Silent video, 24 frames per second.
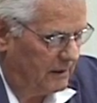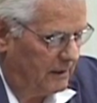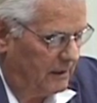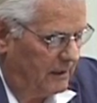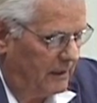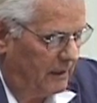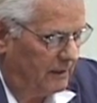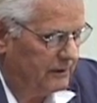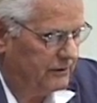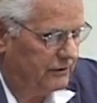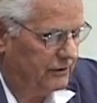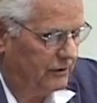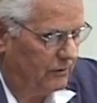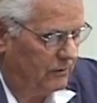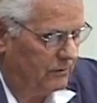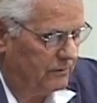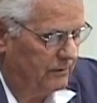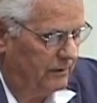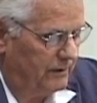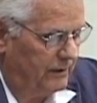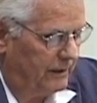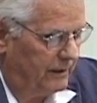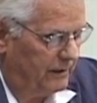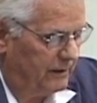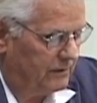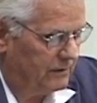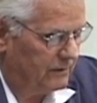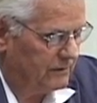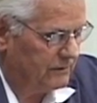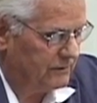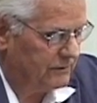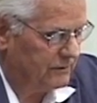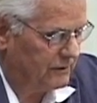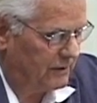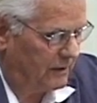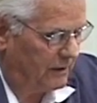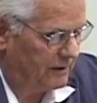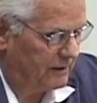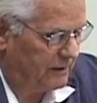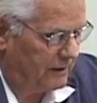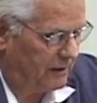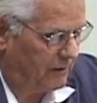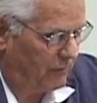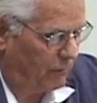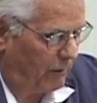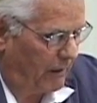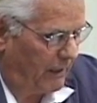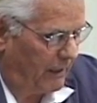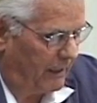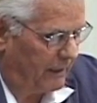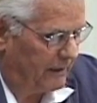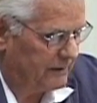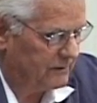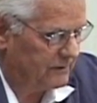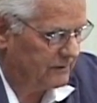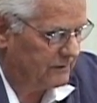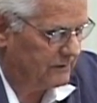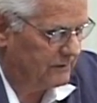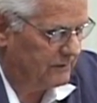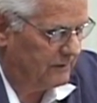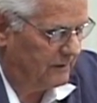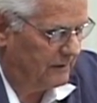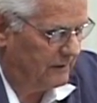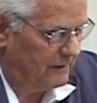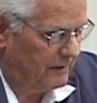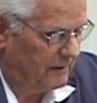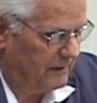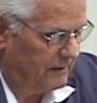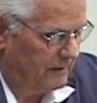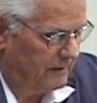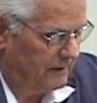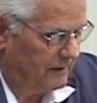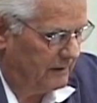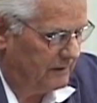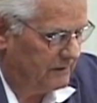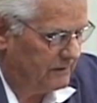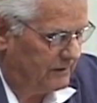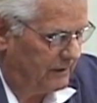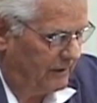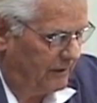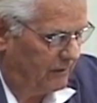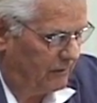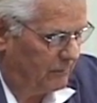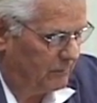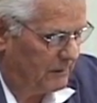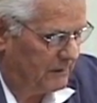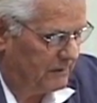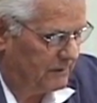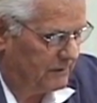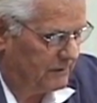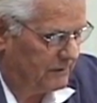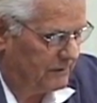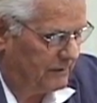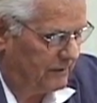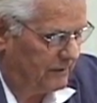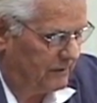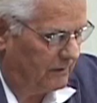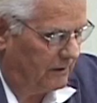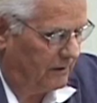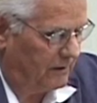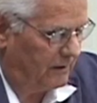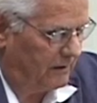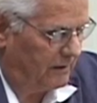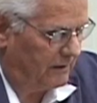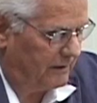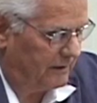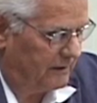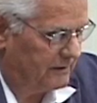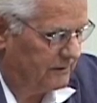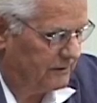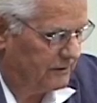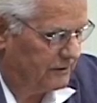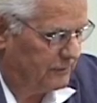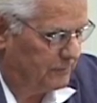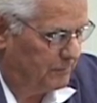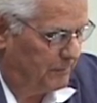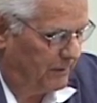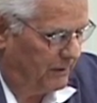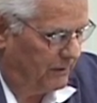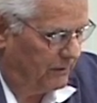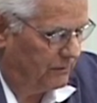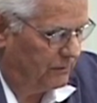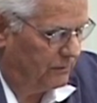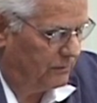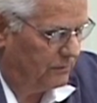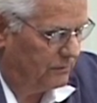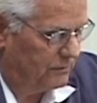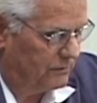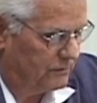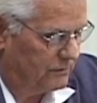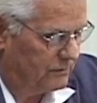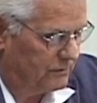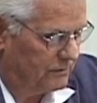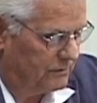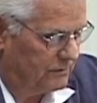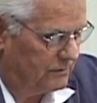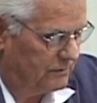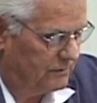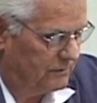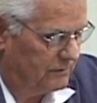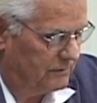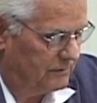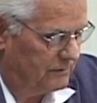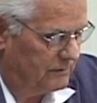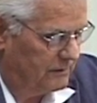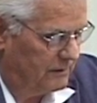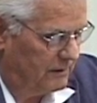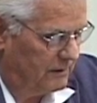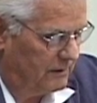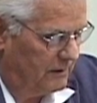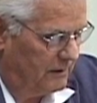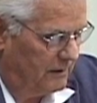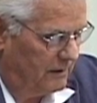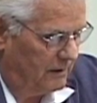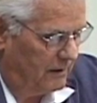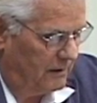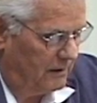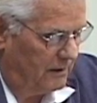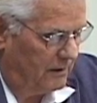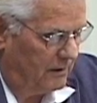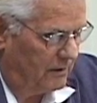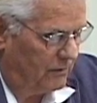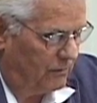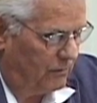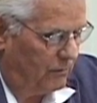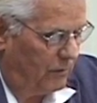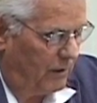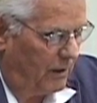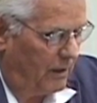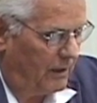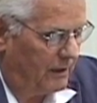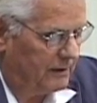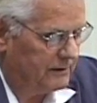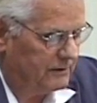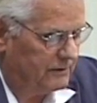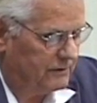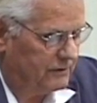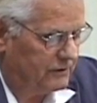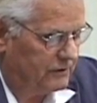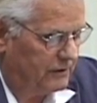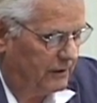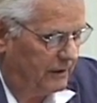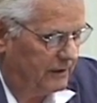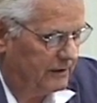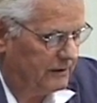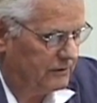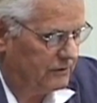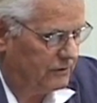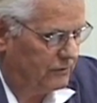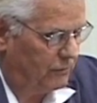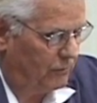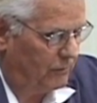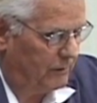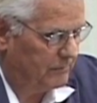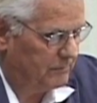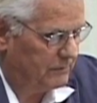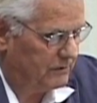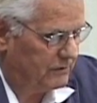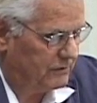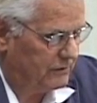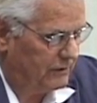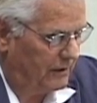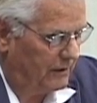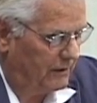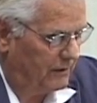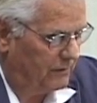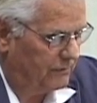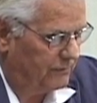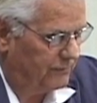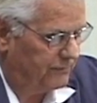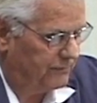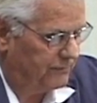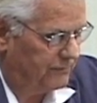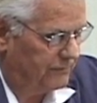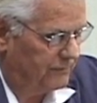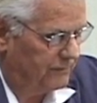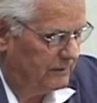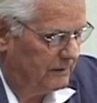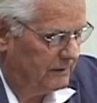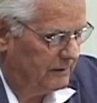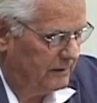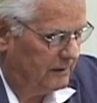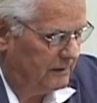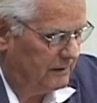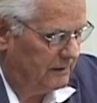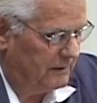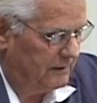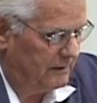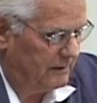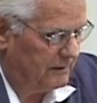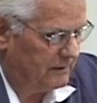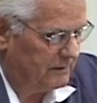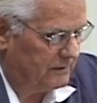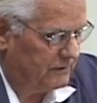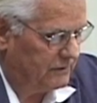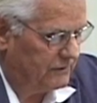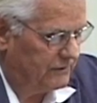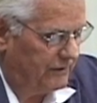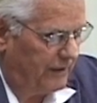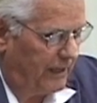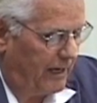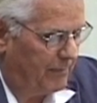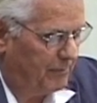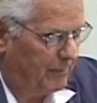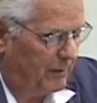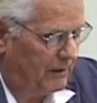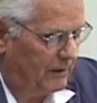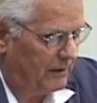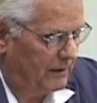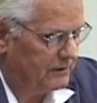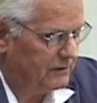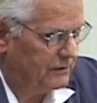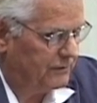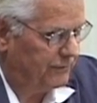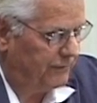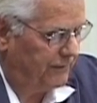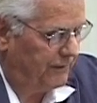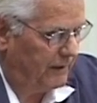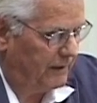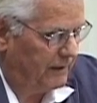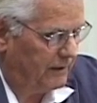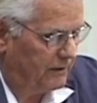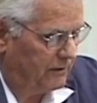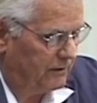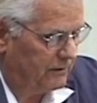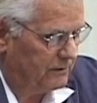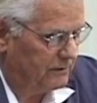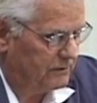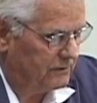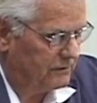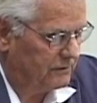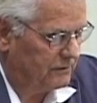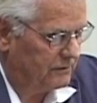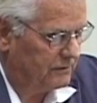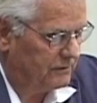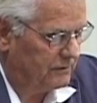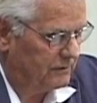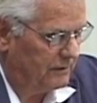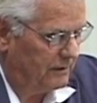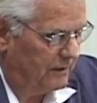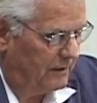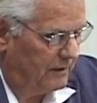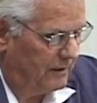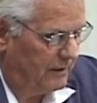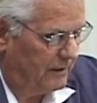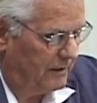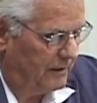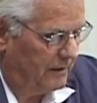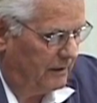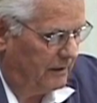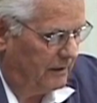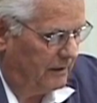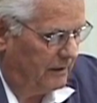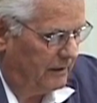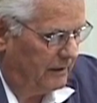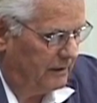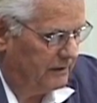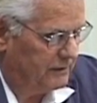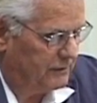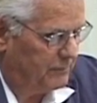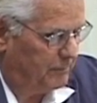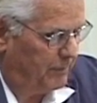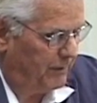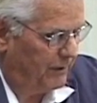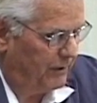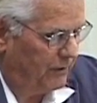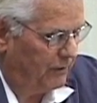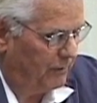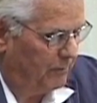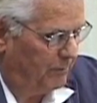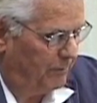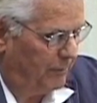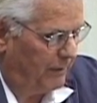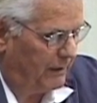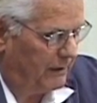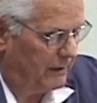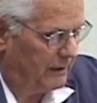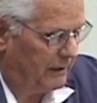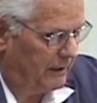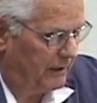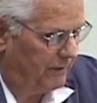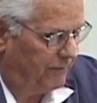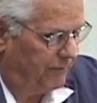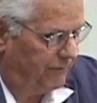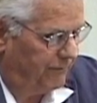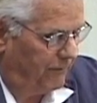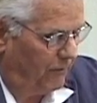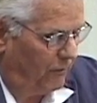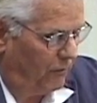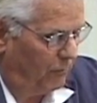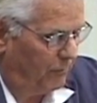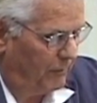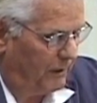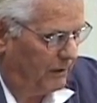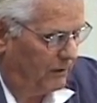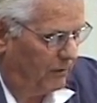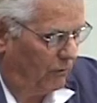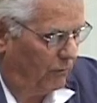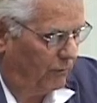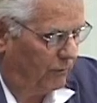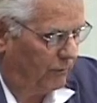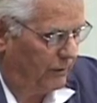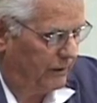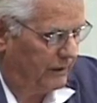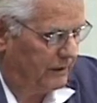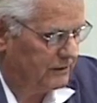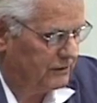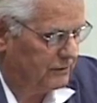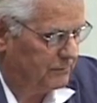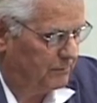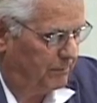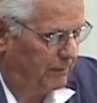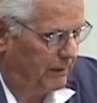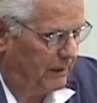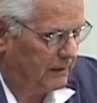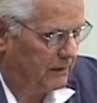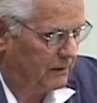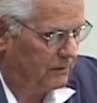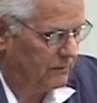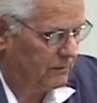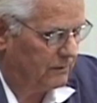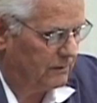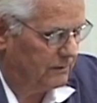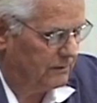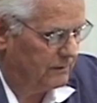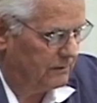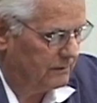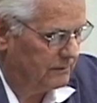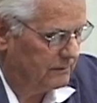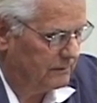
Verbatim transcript: Gudgel kneels on the grass, his helmet still on, and spews. Rod sings to himself, snapping his fingers, his beer belly foaming over his buckle.